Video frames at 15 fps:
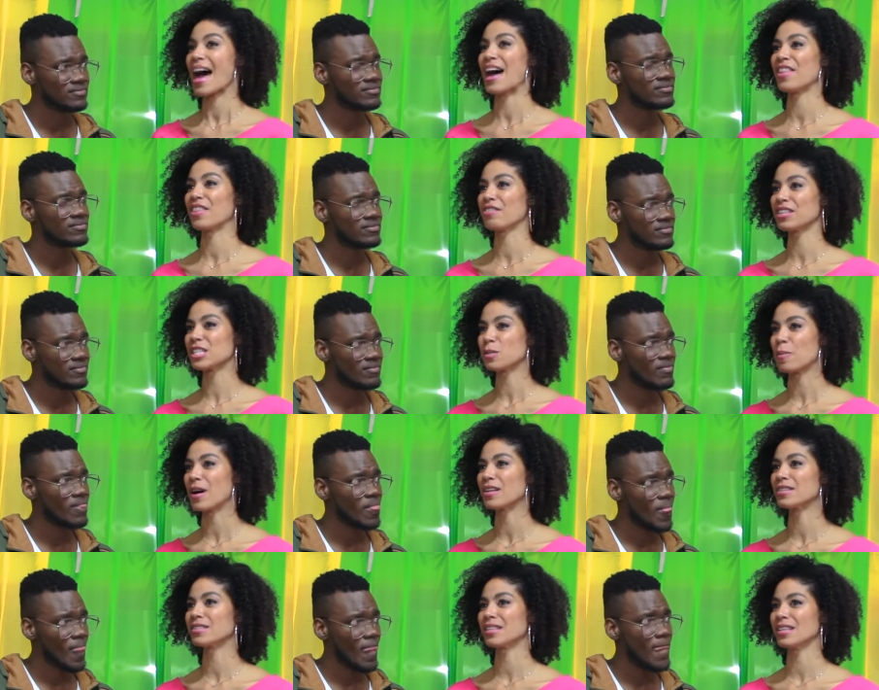Speaker 1: And the
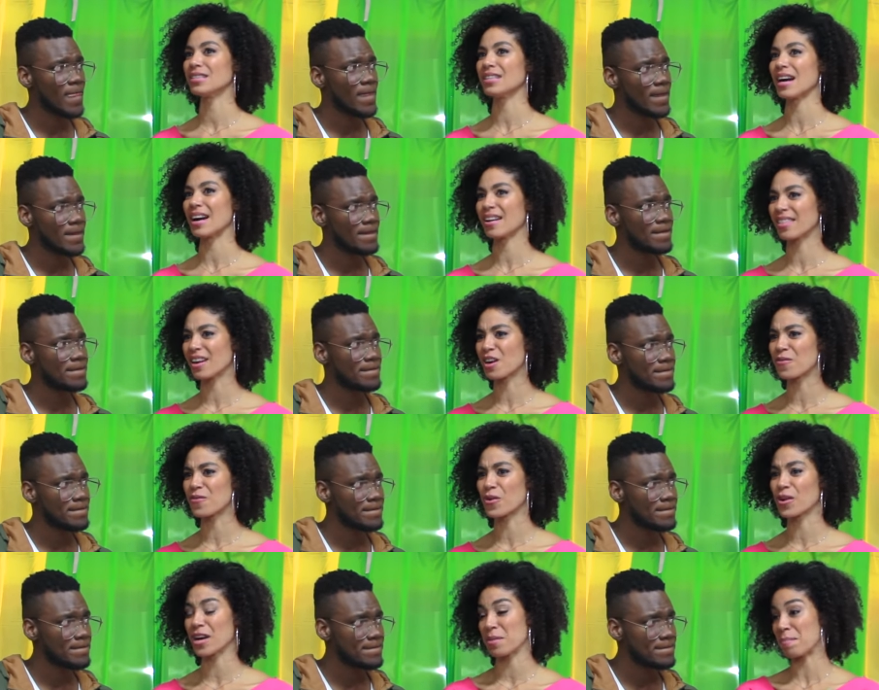responses are
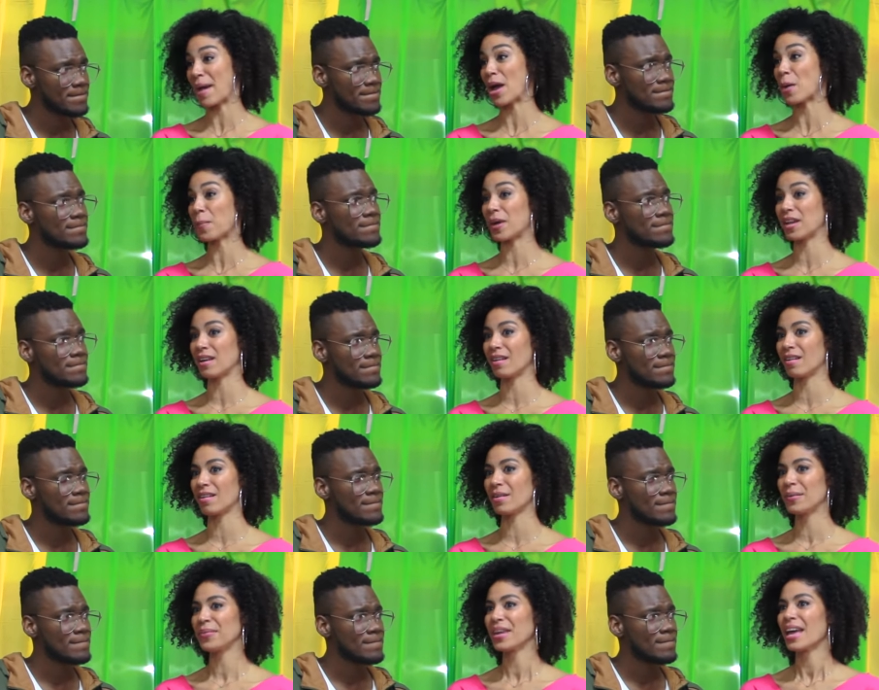therefore, in my opinion,
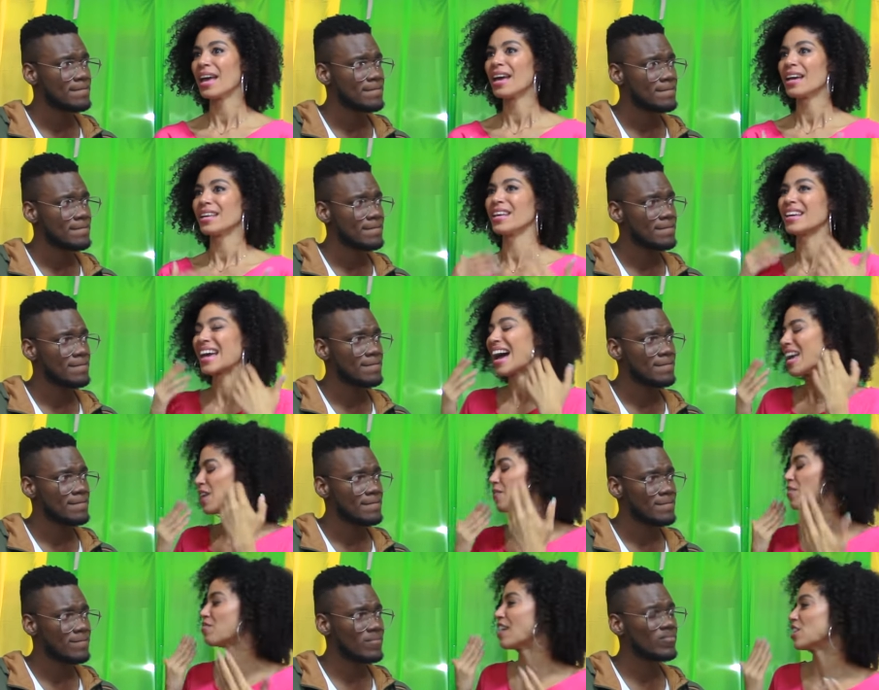You can't
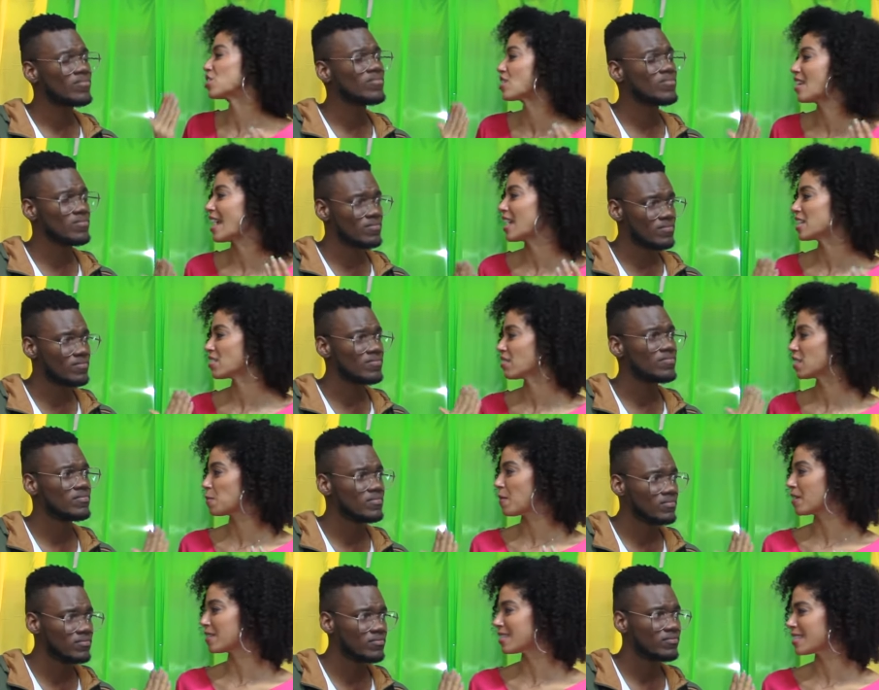even rationalize the
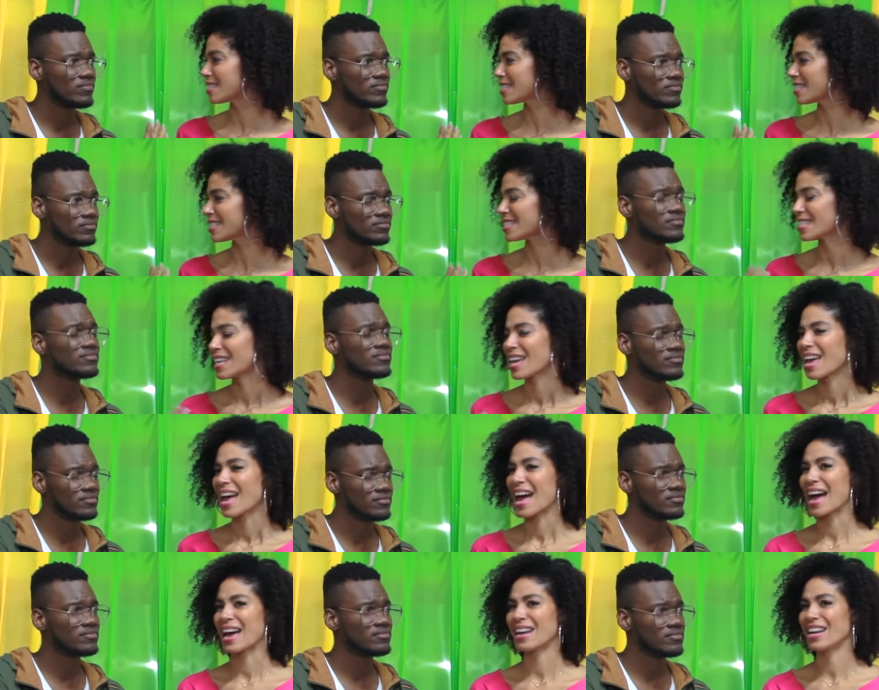responses,
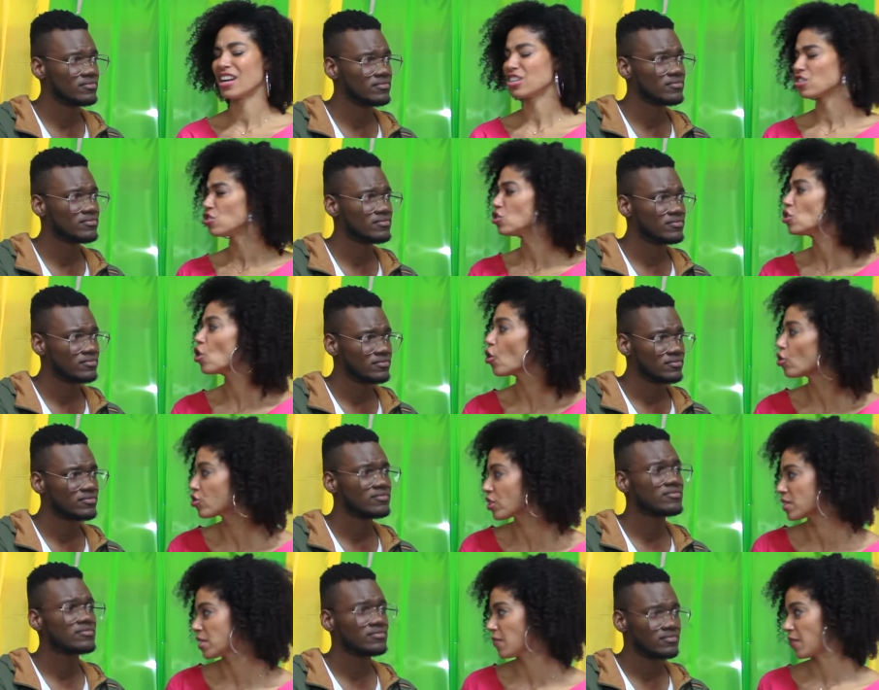and there's no
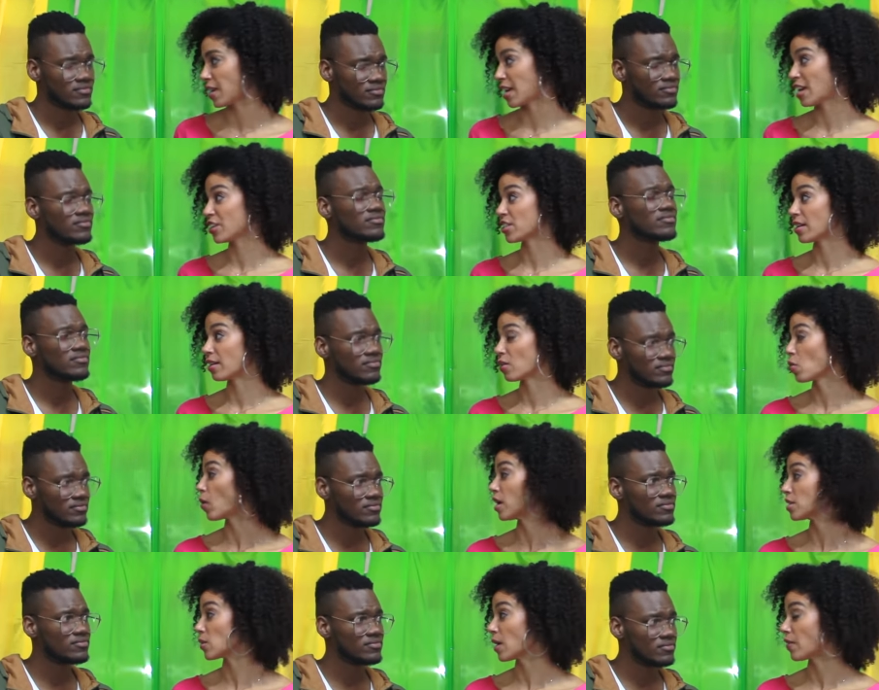justification
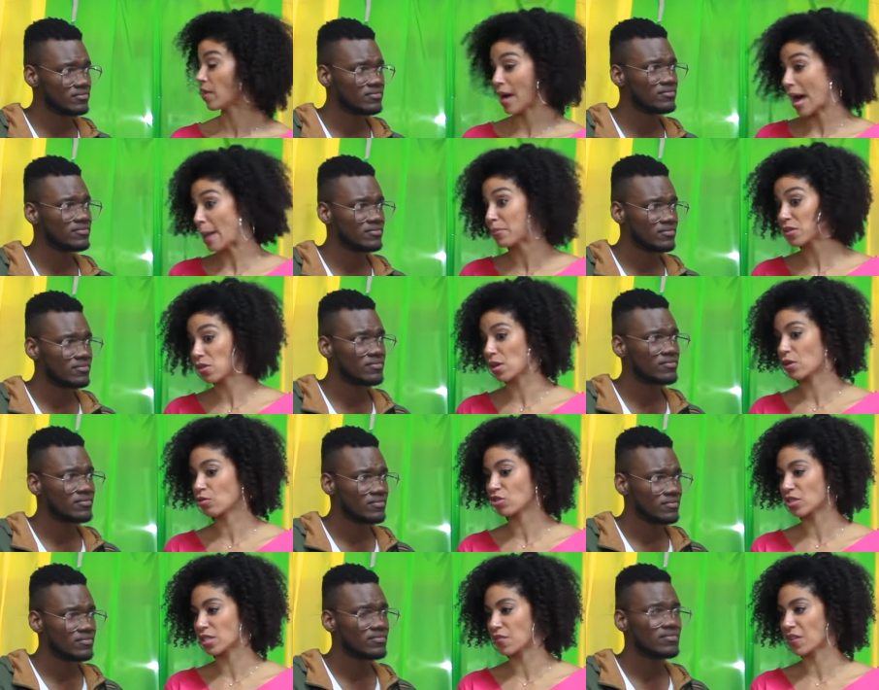whatsoever, absolutely no
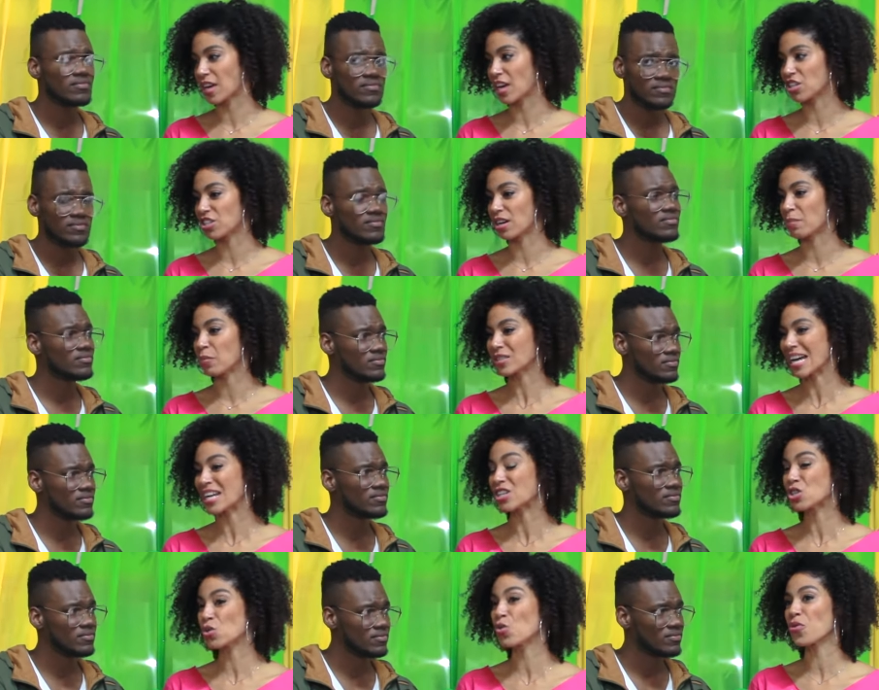justification. But I
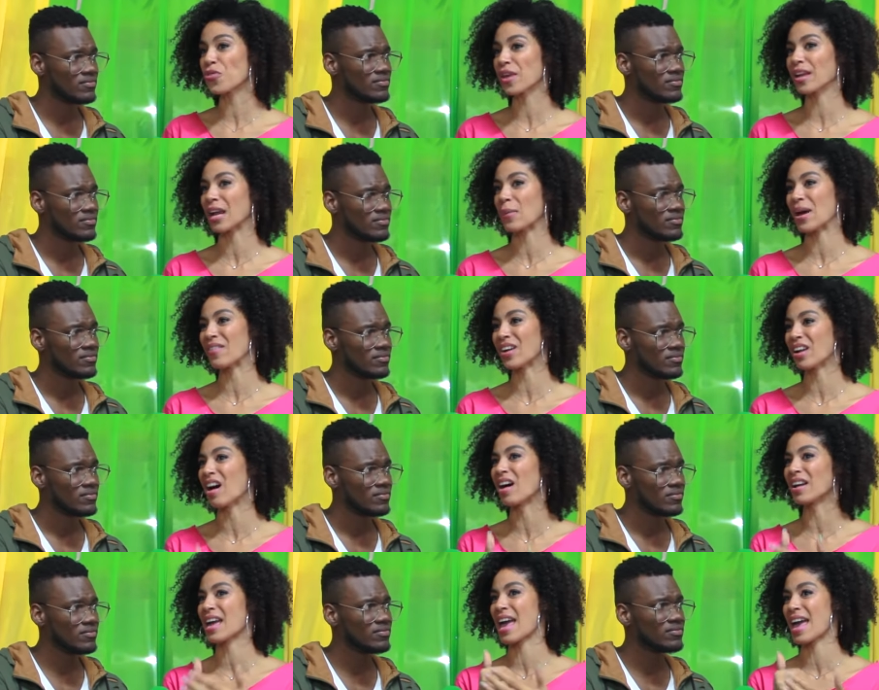do think that we have an
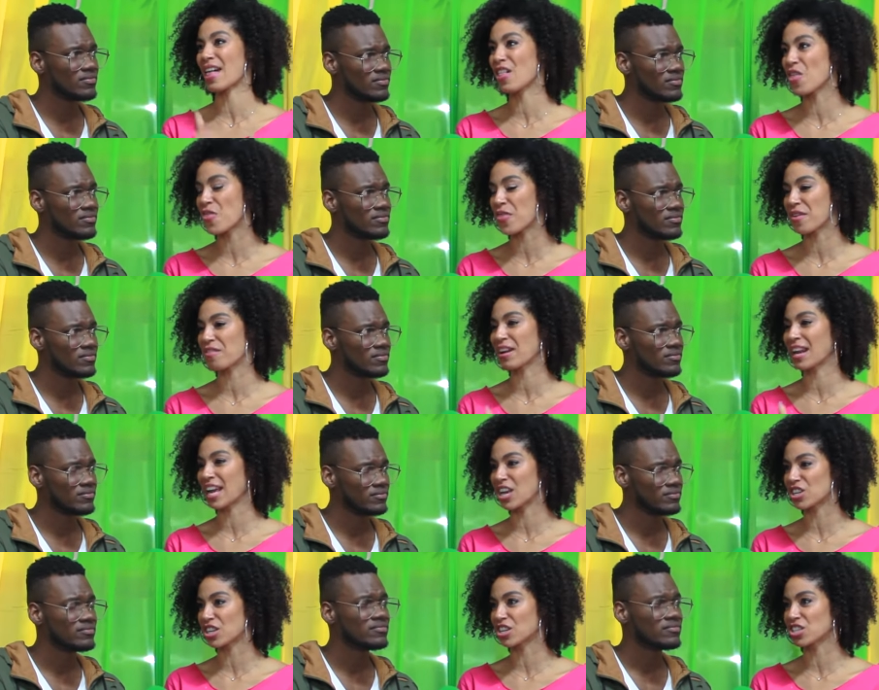unhealthy
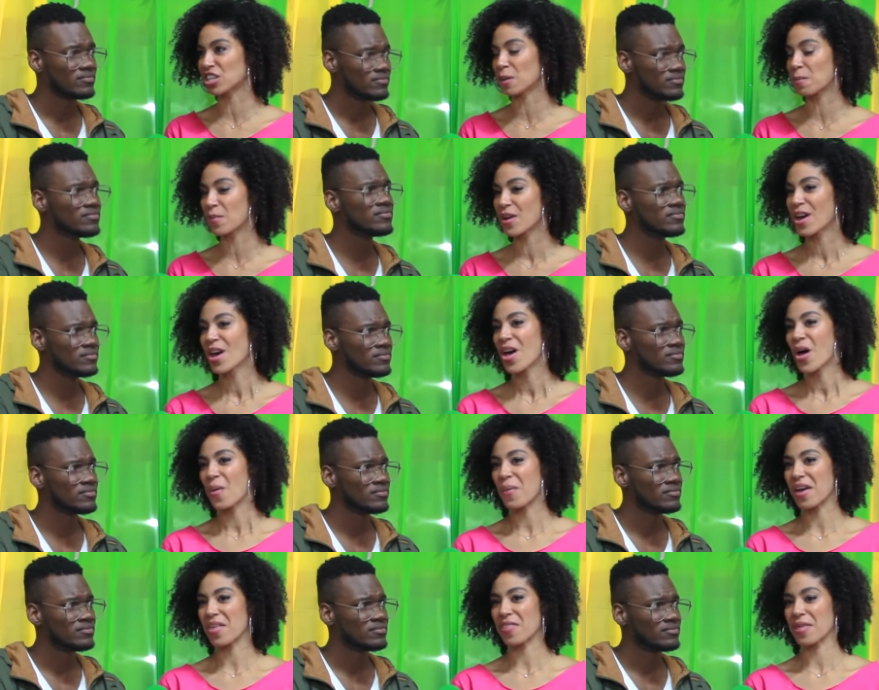relationship
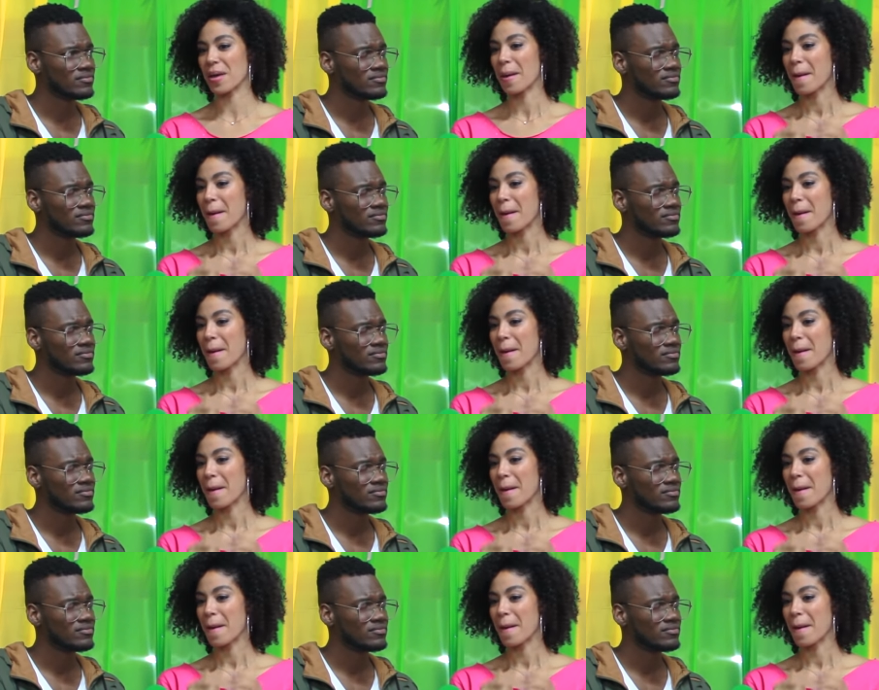with